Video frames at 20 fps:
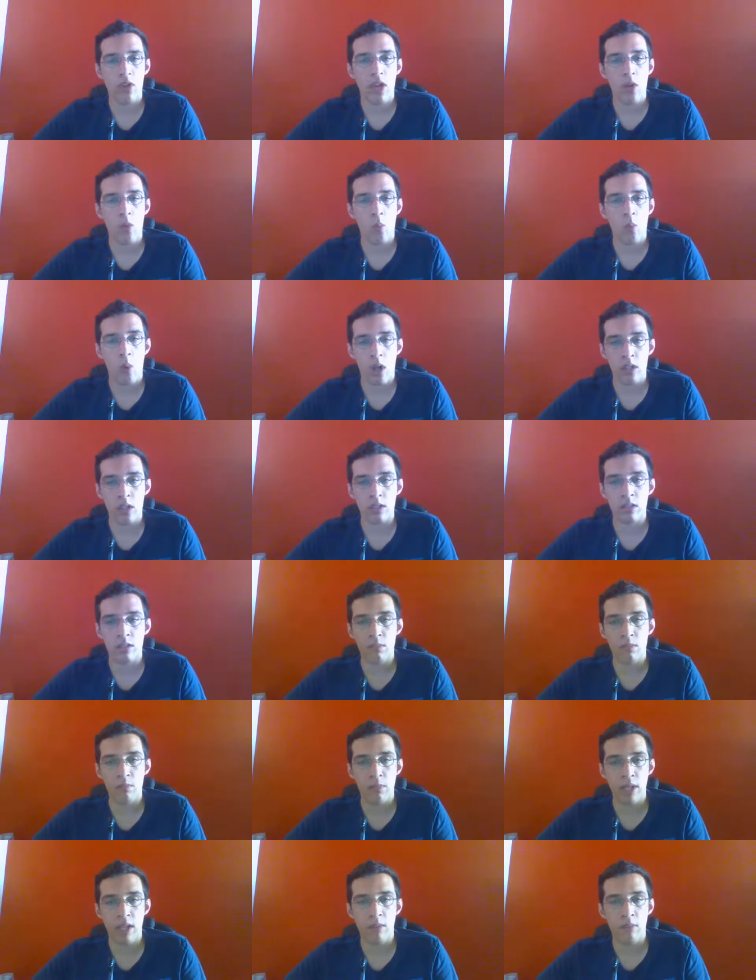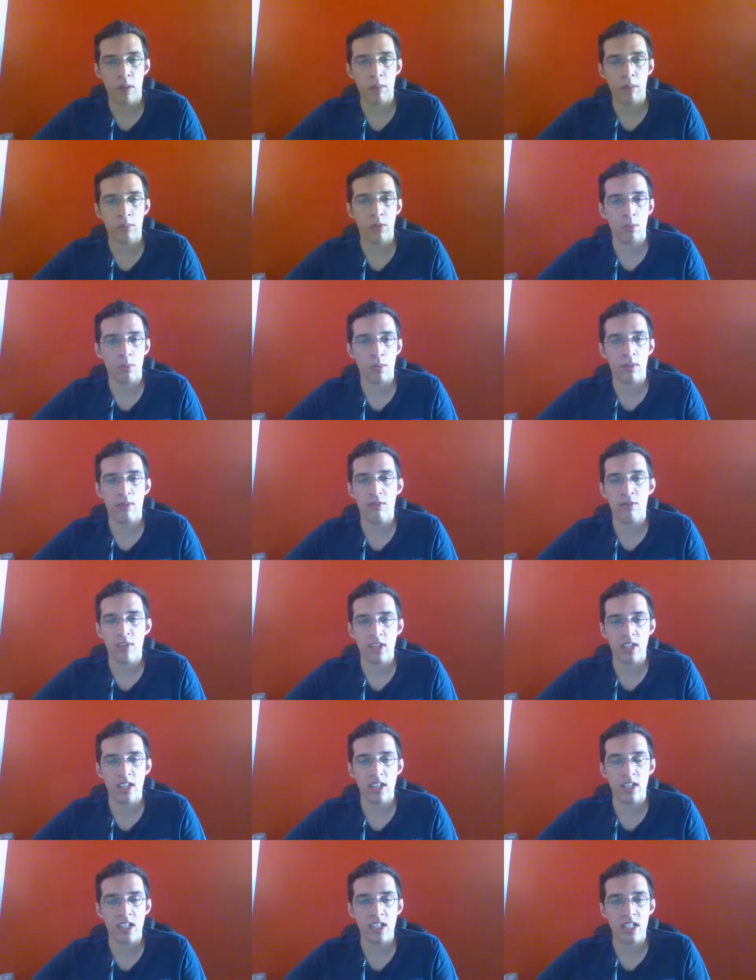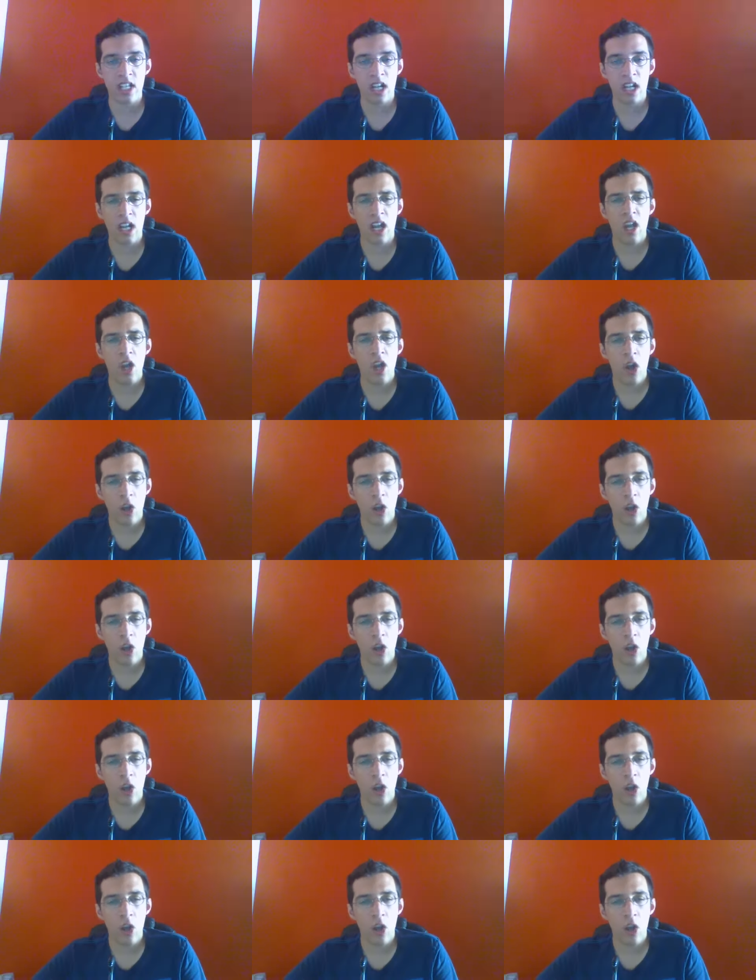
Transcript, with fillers: I want Big Mom to be defeated in this saga.